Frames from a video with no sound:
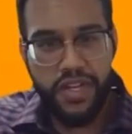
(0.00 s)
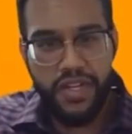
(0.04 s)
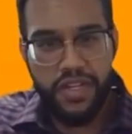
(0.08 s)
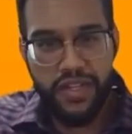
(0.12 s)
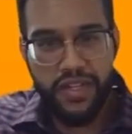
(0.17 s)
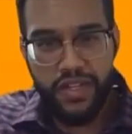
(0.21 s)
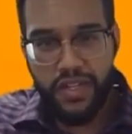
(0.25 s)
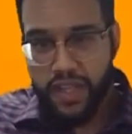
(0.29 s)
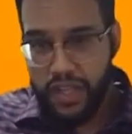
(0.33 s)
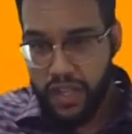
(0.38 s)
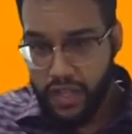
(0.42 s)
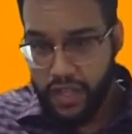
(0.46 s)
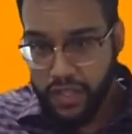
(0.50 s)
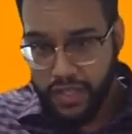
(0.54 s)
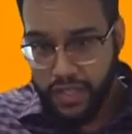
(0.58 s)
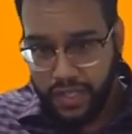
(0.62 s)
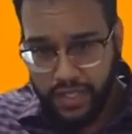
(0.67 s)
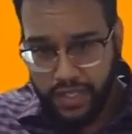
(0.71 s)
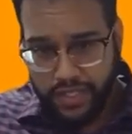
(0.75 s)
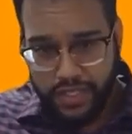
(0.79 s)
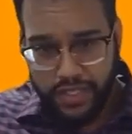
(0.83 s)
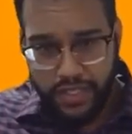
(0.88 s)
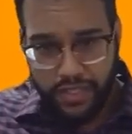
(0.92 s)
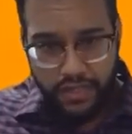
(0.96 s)
looking on
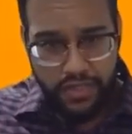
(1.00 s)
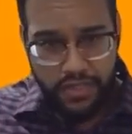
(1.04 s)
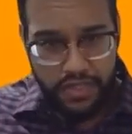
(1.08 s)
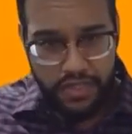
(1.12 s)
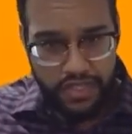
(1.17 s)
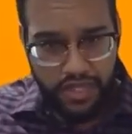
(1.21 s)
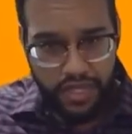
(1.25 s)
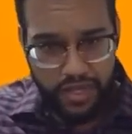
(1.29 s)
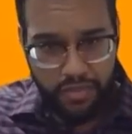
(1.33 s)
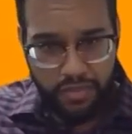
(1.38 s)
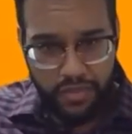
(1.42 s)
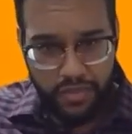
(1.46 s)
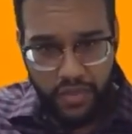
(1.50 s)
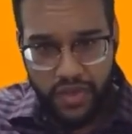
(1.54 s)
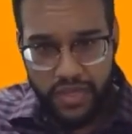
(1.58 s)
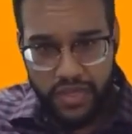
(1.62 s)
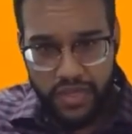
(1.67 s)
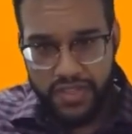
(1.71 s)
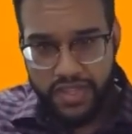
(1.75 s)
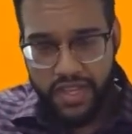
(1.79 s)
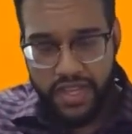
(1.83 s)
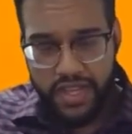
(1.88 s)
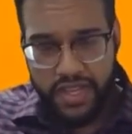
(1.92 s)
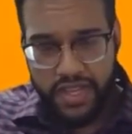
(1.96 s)
LinkedIn or job
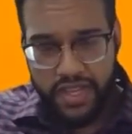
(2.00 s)
boards.